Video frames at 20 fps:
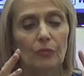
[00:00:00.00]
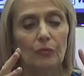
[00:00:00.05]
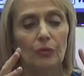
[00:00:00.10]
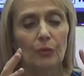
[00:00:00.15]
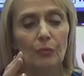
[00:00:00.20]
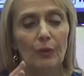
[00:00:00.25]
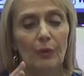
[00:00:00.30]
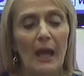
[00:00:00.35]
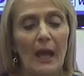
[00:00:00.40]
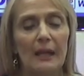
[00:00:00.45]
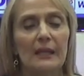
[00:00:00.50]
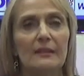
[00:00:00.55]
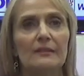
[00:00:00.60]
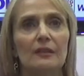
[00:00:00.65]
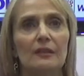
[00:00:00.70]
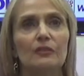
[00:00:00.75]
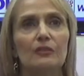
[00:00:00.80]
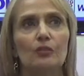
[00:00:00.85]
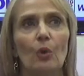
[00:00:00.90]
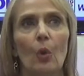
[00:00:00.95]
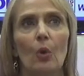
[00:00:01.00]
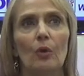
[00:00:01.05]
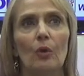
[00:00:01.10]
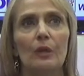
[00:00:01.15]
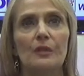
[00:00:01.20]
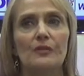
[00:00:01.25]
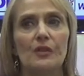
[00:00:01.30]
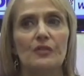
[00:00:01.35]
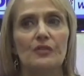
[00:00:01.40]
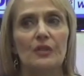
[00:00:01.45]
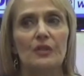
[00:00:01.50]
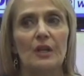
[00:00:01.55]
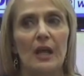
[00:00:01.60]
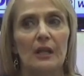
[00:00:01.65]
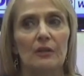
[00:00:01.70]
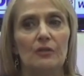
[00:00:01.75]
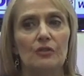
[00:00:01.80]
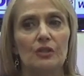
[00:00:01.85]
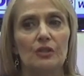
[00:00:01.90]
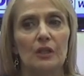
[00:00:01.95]
Uranus in Taurus is an
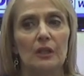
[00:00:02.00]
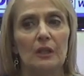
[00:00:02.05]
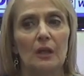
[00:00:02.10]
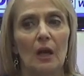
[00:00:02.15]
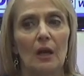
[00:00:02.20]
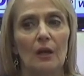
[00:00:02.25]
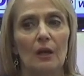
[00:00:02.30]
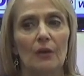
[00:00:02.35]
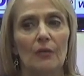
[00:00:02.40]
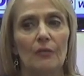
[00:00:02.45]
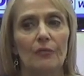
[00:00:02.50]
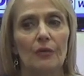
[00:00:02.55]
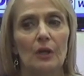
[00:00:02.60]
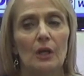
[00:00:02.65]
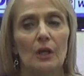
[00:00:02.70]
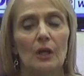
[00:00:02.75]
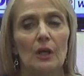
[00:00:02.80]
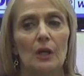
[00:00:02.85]
energy of